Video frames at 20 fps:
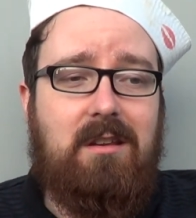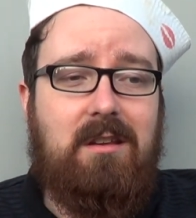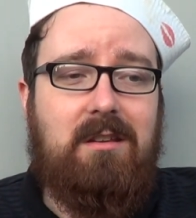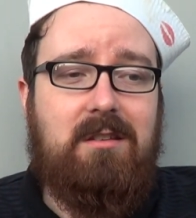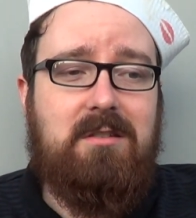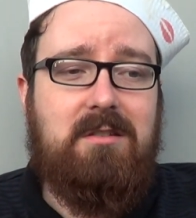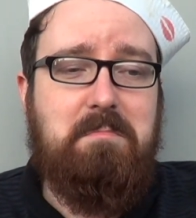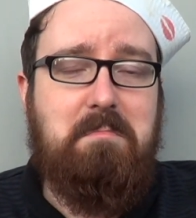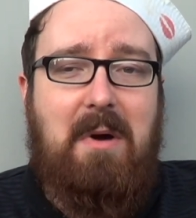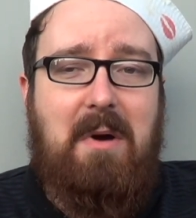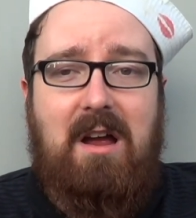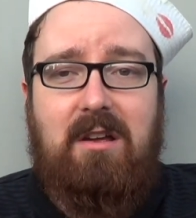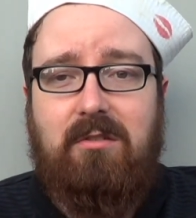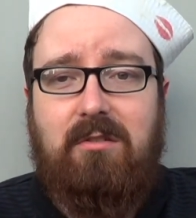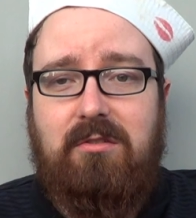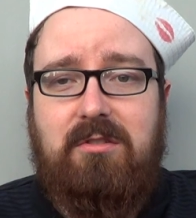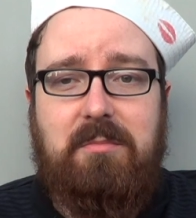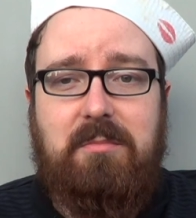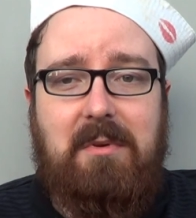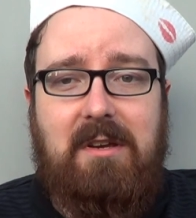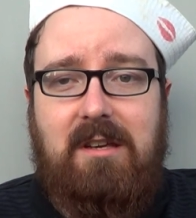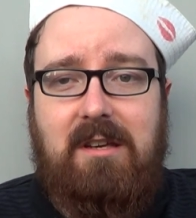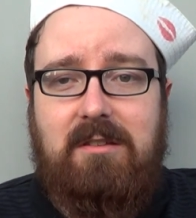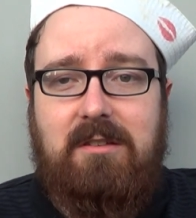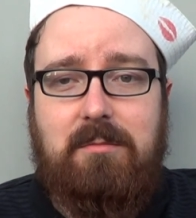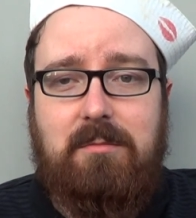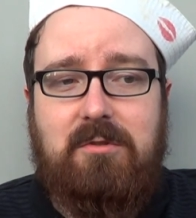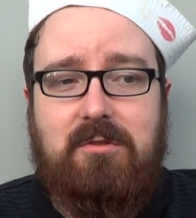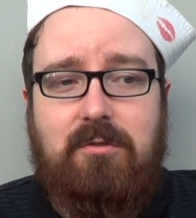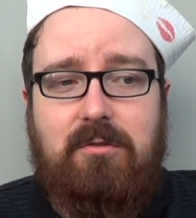It's mild to
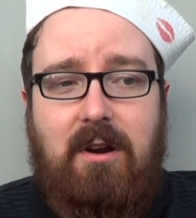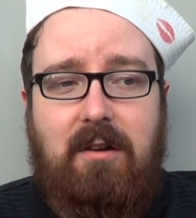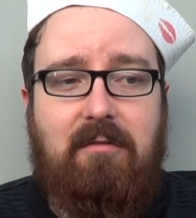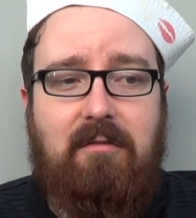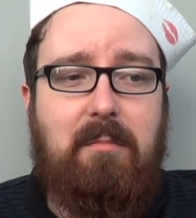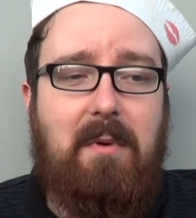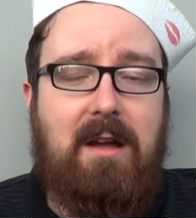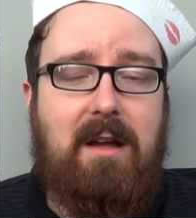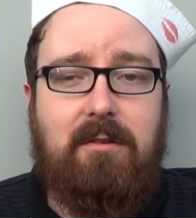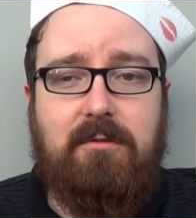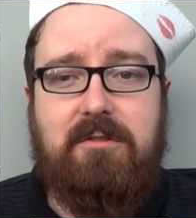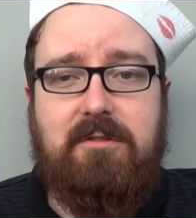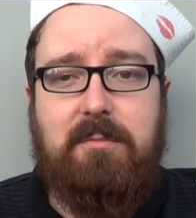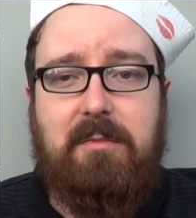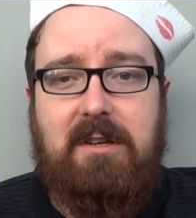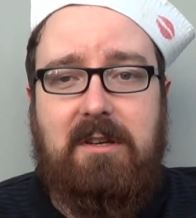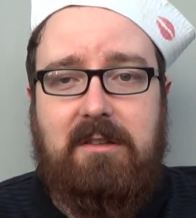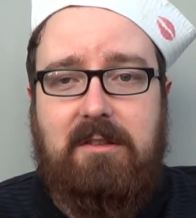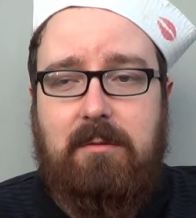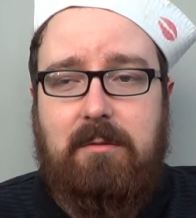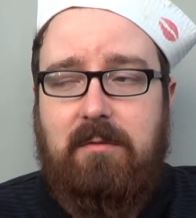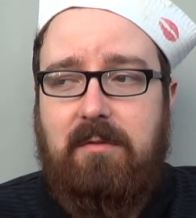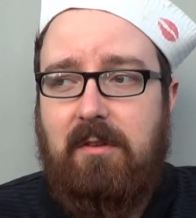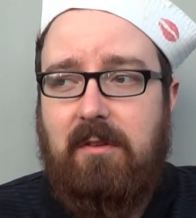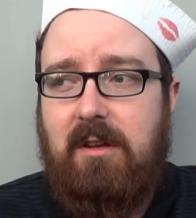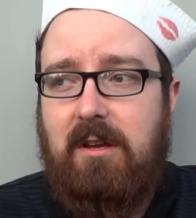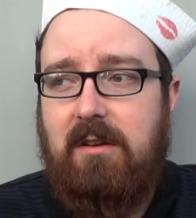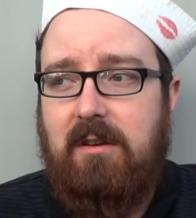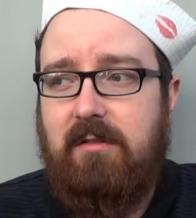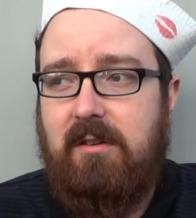medium strength, mild to medium
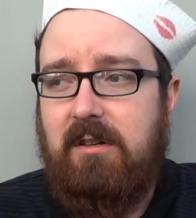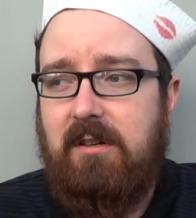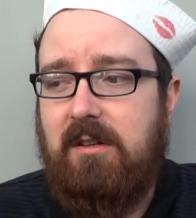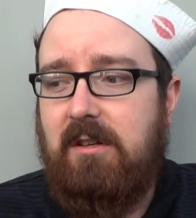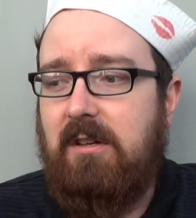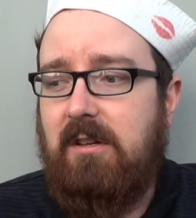flavour.